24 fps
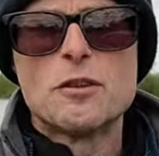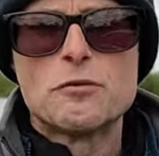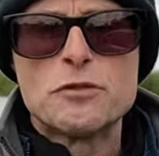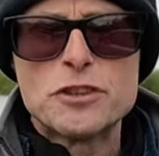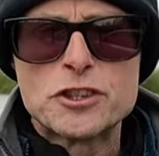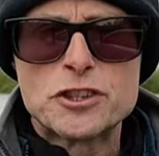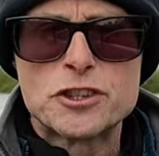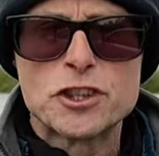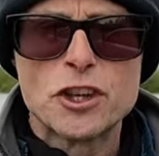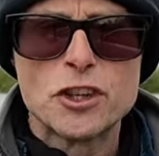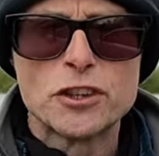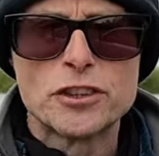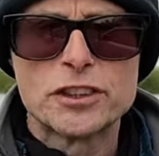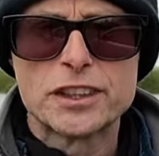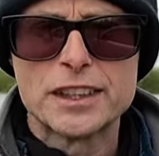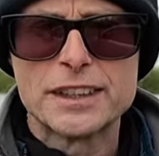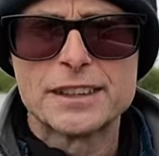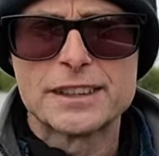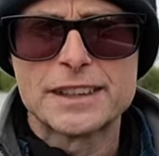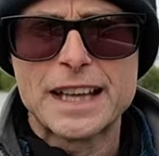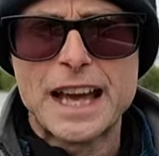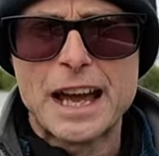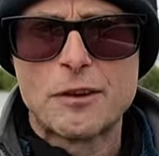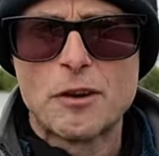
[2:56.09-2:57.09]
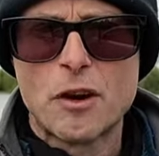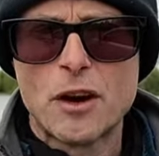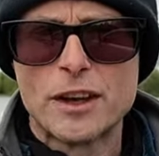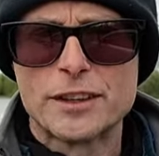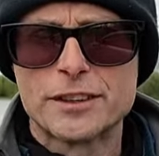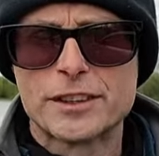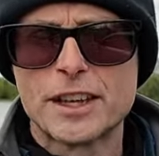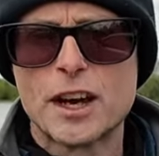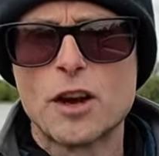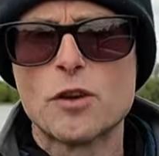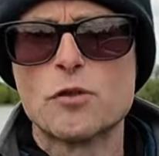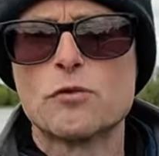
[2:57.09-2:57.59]
reduces our
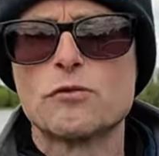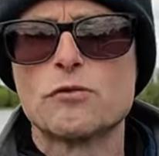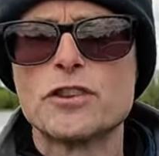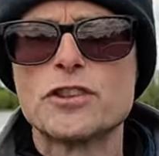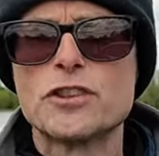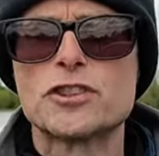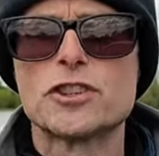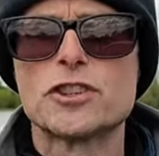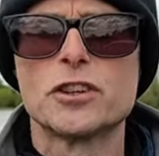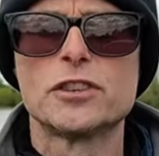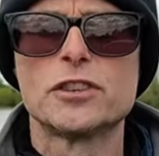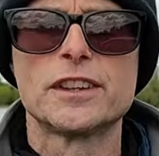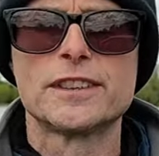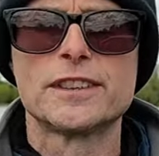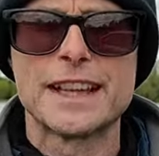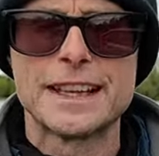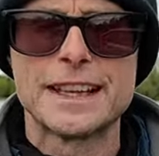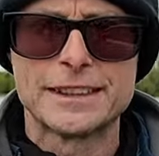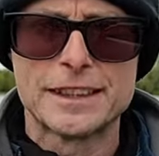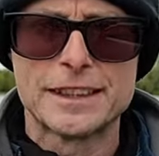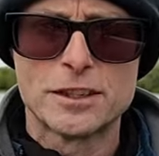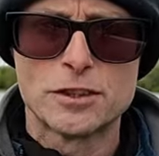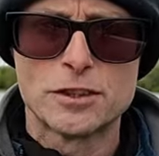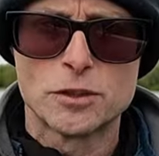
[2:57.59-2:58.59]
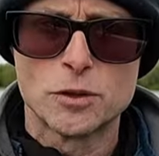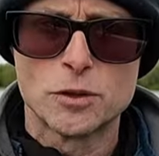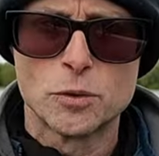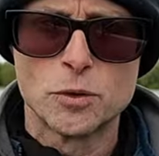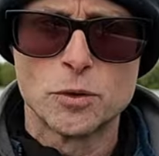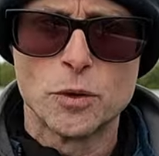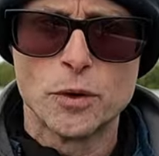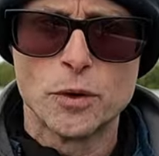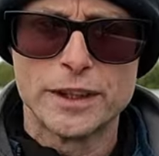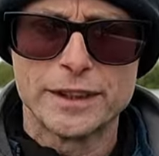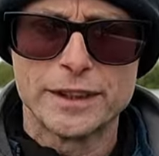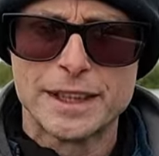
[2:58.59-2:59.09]
ISO, reduces our digital
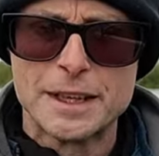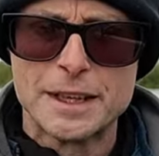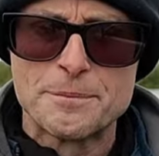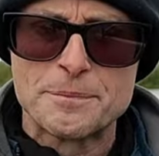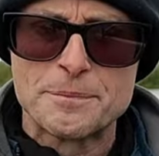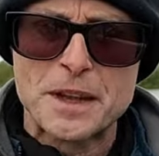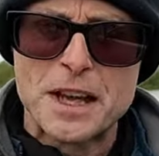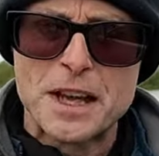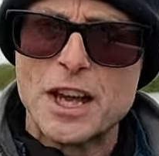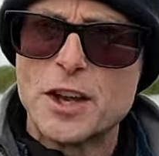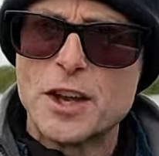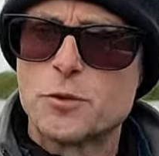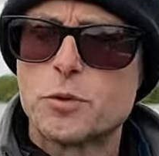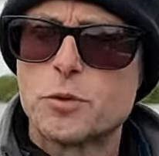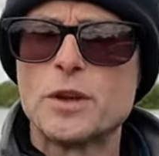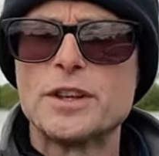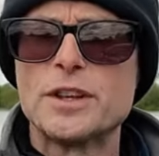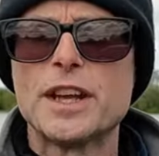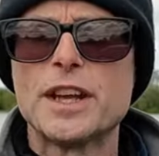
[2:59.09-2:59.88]
noise. If we